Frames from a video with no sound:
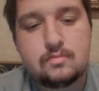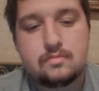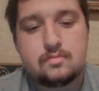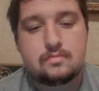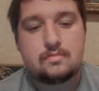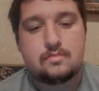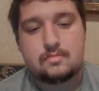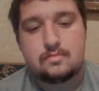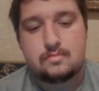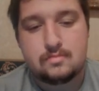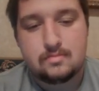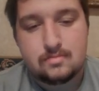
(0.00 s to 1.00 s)

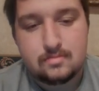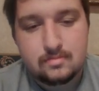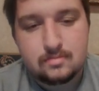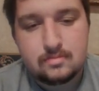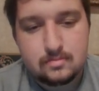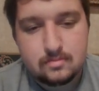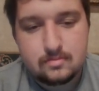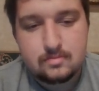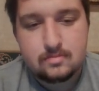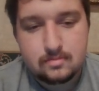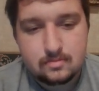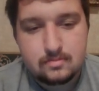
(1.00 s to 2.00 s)

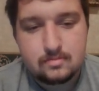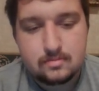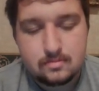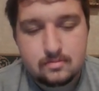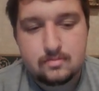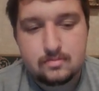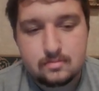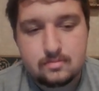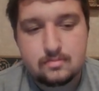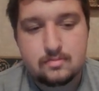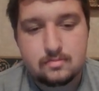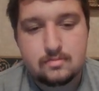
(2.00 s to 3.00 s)

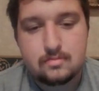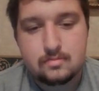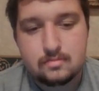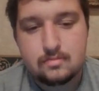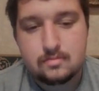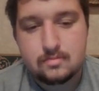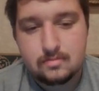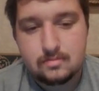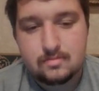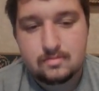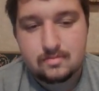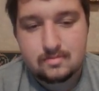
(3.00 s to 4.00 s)

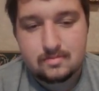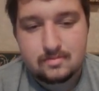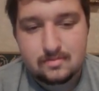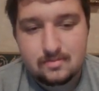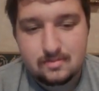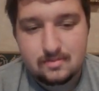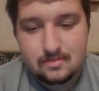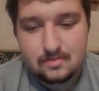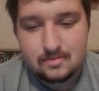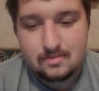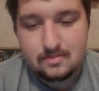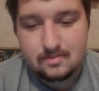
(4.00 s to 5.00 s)

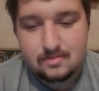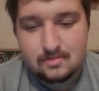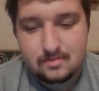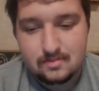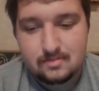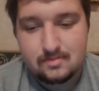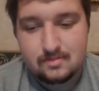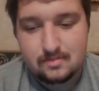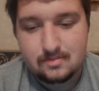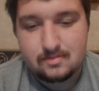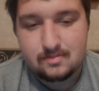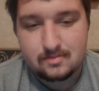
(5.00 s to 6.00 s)

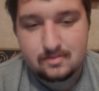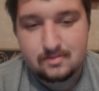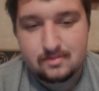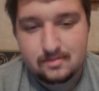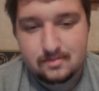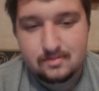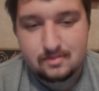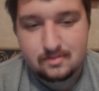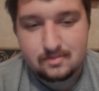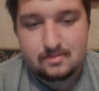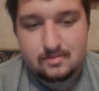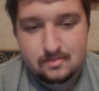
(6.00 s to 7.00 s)
No words are spoken by the person on screen.